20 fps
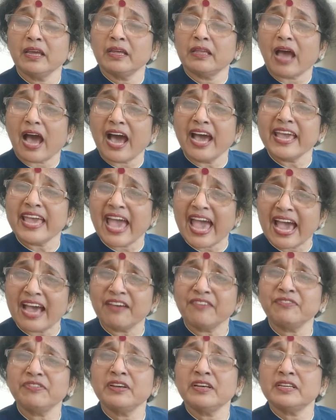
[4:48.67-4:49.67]
I
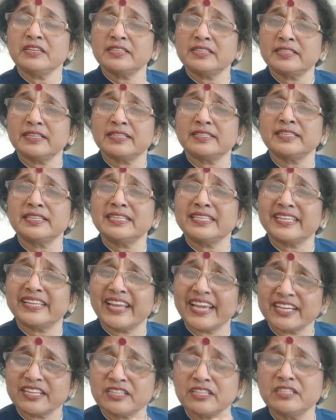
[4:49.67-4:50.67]
have certain
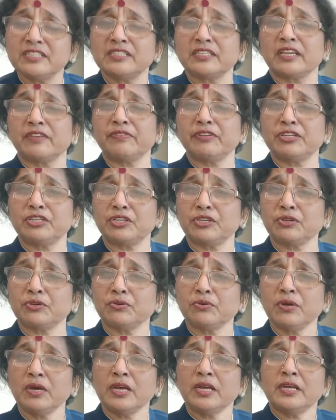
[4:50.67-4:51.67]
directions given to
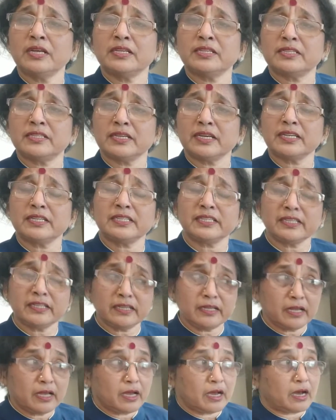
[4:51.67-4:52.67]
you,
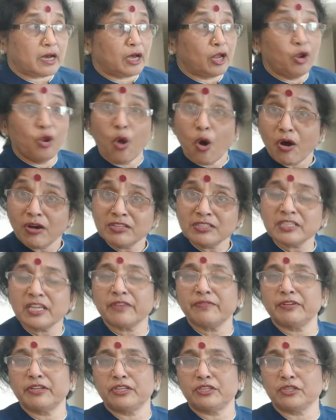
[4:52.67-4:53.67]
certain laws
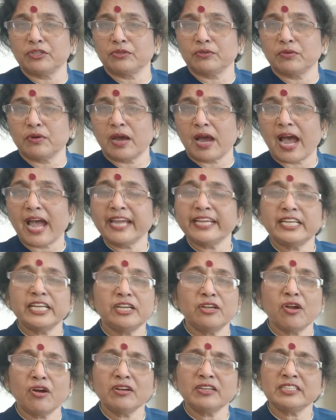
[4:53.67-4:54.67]
given to you. I did
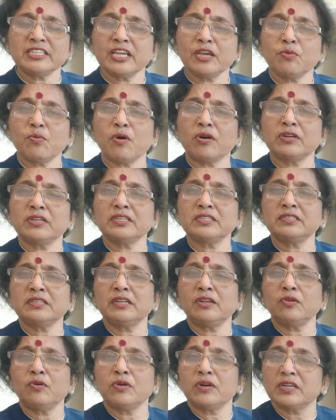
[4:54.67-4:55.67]
not say what is the
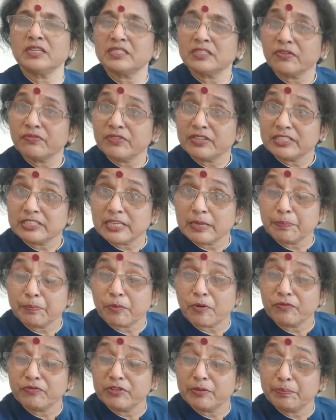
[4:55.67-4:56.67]
locus of the tip
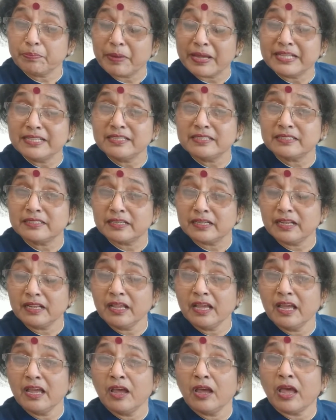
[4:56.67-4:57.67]
of the pencil
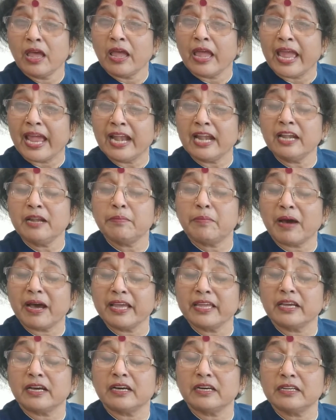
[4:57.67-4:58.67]
held by
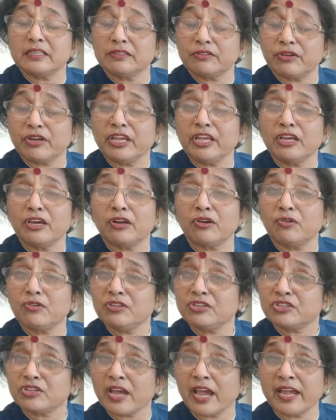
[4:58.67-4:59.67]
a
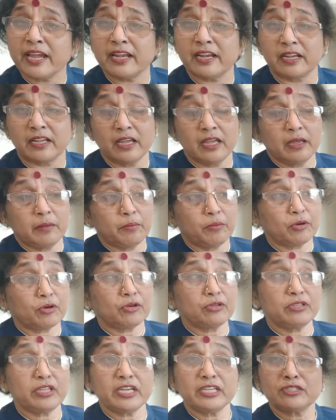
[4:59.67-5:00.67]
3-year-old child,
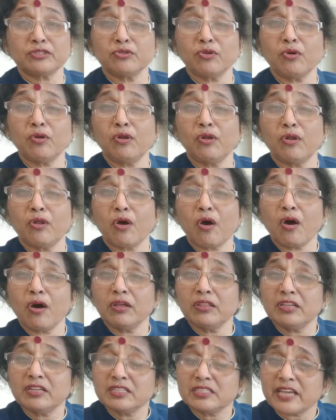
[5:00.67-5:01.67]
because there's no law
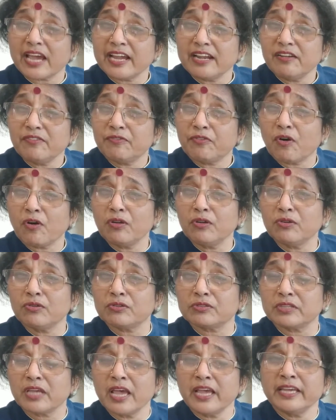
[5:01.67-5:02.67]
the child
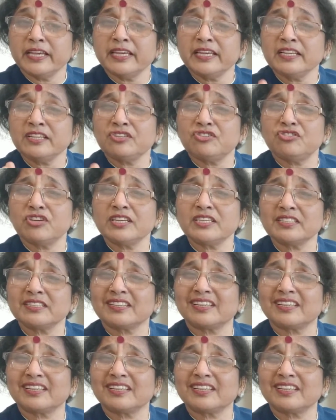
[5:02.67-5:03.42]
follows. He is just